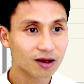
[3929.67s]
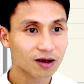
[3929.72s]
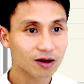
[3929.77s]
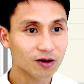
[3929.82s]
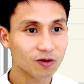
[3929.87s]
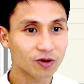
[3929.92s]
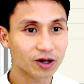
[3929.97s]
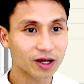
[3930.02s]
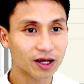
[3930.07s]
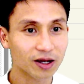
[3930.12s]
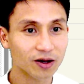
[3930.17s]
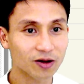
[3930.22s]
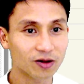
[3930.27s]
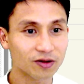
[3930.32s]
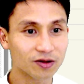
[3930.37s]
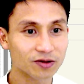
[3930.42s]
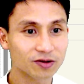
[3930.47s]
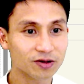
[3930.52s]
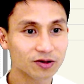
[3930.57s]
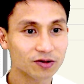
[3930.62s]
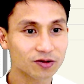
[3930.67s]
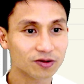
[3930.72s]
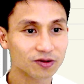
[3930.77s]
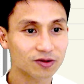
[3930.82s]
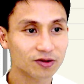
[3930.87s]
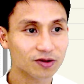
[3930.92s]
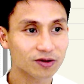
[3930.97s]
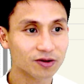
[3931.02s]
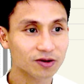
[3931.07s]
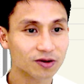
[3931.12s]
Wait, hang on, this is,
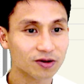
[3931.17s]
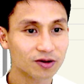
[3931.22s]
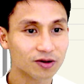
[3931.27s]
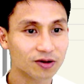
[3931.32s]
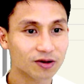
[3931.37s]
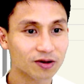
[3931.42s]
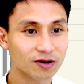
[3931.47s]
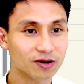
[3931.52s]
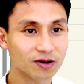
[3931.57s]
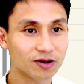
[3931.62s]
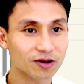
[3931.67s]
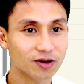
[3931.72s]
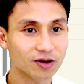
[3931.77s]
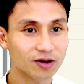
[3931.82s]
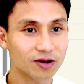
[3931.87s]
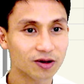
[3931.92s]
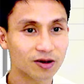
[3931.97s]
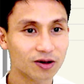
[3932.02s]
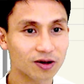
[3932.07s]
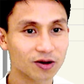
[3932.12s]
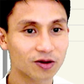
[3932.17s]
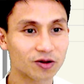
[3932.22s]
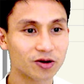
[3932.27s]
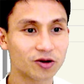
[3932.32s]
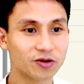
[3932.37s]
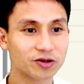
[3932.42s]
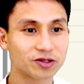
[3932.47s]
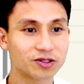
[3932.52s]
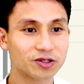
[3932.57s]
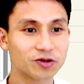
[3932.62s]
oh no,
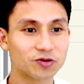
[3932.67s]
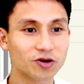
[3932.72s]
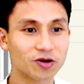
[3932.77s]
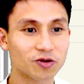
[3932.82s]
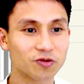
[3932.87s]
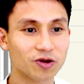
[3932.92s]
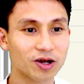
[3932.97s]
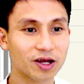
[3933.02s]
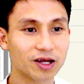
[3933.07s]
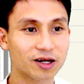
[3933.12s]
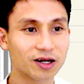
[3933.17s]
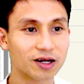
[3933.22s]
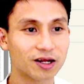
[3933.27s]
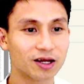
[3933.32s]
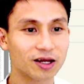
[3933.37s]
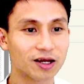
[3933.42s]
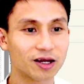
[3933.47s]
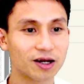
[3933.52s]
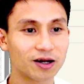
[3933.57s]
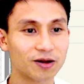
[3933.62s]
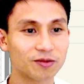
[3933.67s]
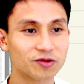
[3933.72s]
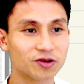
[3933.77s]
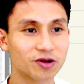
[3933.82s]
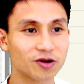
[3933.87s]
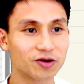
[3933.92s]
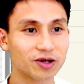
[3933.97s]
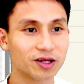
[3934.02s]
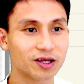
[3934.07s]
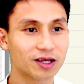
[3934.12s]
it's still not right.
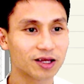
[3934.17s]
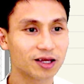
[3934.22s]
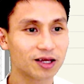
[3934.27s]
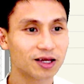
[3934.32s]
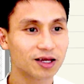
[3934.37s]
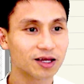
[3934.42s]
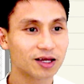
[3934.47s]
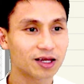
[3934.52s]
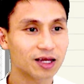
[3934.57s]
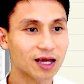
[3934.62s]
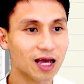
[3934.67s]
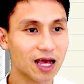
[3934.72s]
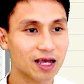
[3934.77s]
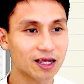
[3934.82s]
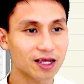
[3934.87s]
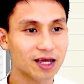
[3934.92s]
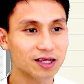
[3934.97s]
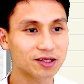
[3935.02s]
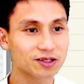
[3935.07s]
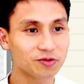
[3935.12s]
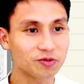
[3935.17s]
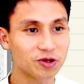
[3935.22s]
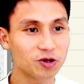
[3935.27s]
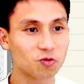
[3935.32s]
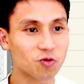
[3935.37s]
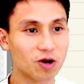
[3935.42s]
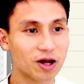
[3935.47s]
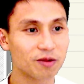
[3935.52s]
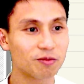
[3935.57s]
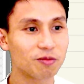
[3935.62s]
Sorry. has to be
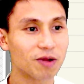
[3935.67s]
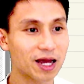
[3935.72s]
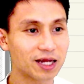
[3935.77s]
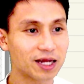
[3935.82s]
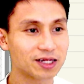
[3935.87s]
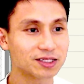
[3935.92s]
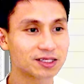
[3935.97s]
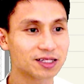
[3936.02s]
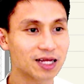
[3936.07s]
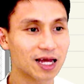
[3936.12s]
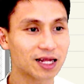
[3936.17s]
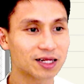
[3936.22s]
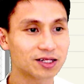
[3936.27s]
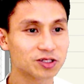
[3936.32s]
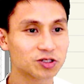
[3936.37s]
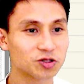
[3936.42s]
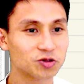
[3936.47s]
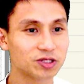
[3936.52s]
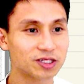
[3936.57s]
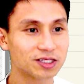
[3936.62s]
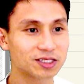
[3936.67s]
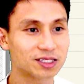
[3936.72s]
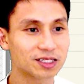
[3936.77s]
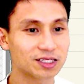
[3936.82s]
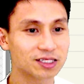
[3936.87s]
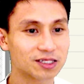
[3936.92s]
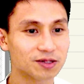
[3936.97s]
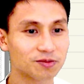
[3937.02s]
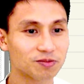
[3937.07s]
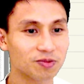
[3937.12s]
1 minus that. So this
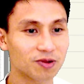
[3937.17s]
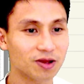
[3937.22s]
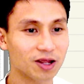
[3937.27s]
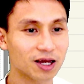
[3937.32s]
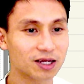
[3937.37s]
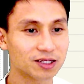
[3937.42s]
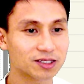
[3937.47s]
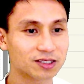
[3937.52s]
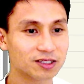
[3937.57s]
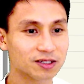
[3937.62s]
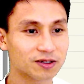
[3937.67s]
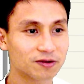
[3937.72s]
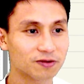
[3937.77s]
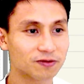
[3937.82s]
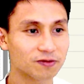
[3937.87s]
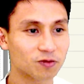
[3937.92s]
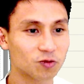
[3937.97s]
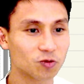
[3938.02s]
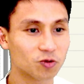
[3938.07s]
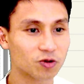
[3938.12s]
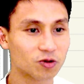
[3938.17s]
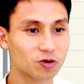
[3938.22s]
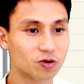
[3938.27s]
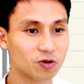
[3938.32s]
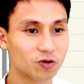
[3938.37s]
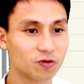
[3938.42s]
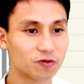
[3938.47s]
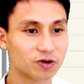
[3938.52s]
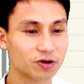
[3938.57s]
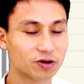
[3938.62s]
is a plus
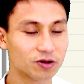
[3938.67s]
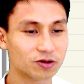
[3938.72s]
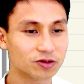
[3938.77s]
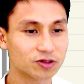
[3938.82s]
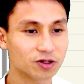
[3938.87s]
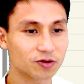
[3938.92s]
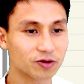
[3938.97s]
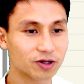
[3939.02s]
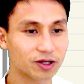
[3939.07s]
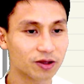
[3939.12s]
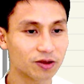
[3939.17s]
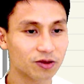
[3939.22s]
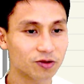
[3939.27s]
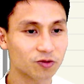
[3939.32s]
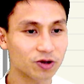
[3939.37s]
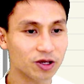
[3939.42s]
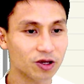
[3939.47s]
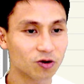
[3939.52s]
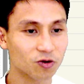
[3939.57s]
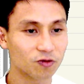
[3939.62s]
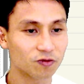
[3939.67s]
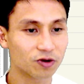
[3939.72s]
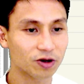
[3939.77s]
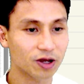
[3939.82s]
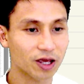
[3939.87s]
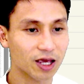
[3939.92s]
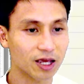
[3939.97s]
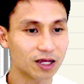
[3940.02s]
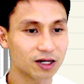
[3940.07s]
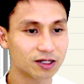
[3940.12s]
3 over
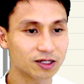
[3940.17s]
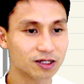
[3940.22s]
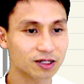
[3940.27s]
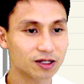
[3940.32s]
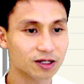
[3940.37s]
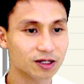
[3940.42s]
8,